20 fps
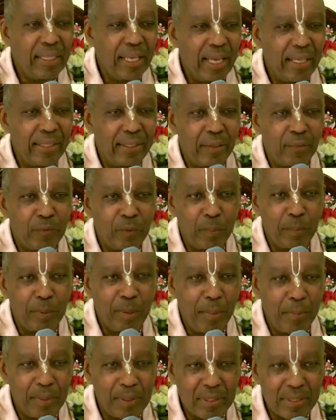And therefore,
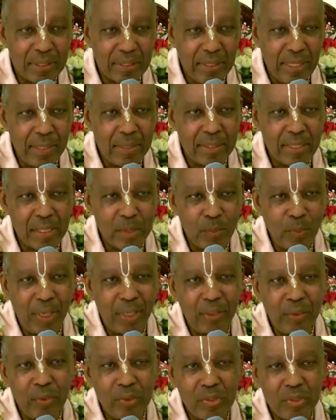Prabhupada explains, that's why
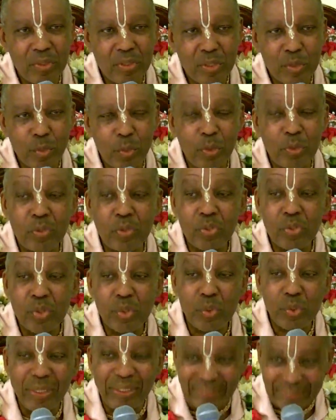he uses this word,
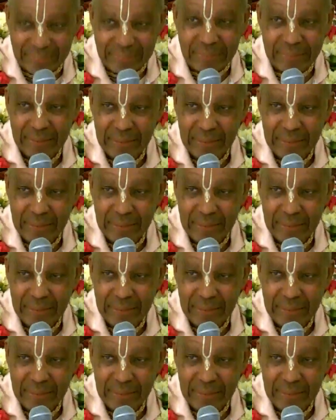Surit.